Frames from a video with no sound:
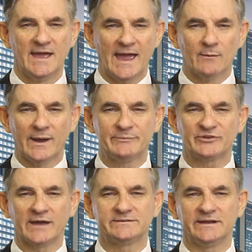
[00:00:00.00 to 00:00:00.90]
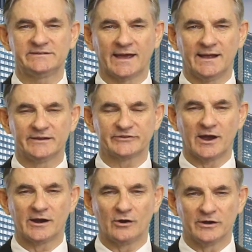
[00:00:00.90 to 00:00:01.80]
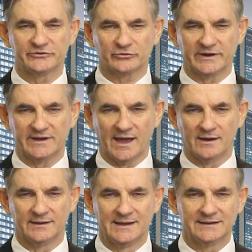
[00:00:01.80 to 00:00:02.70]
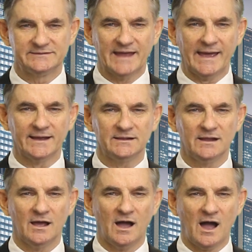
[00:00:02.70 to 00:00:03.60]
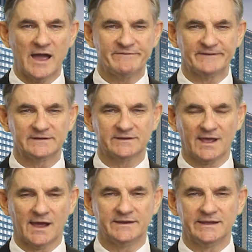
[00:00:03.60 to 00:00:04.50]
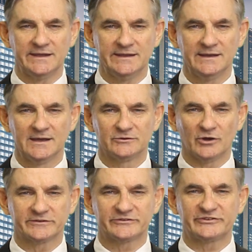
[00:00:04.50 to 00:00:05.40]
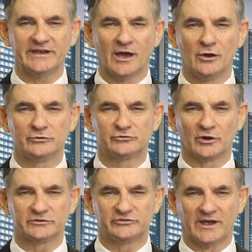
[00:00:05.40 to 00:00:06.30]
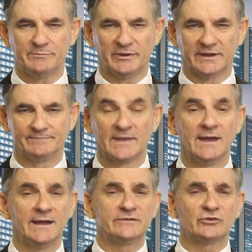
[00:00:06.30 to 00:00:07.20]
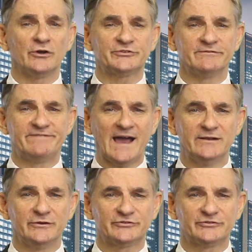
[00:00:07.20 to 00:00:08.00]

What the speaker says: Our website details are on screen now. dale-carnegie.co.jp. It's awesome value,